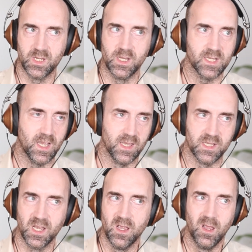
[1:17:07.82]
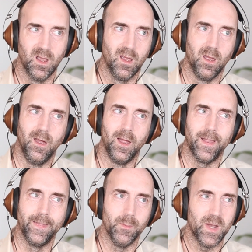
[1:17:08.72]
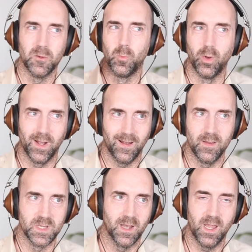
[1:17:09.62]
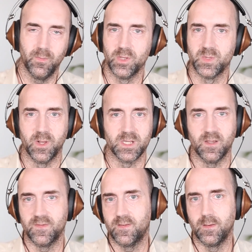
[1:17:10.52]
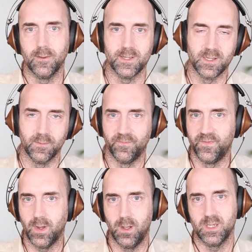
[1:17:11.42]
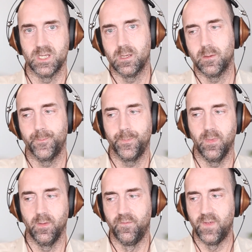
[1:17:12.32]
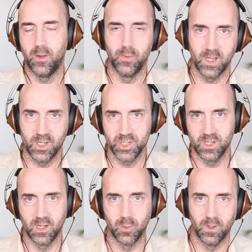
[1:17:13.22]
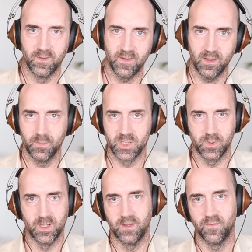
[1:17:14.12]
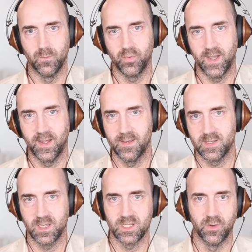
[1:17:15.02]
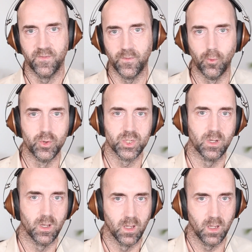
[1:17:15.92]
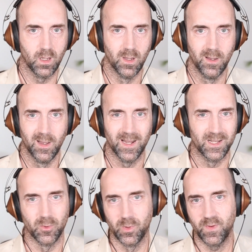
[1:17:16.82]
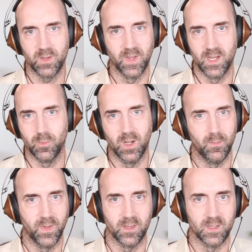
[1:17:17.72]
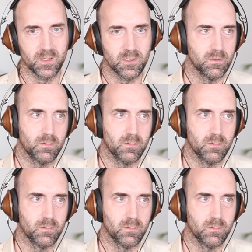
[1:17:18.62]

to say is, no matter what it claims on the label, to be honest, I've noticed a vast variation in quality between different brands. So unfortunately, and I don't want to recommend one because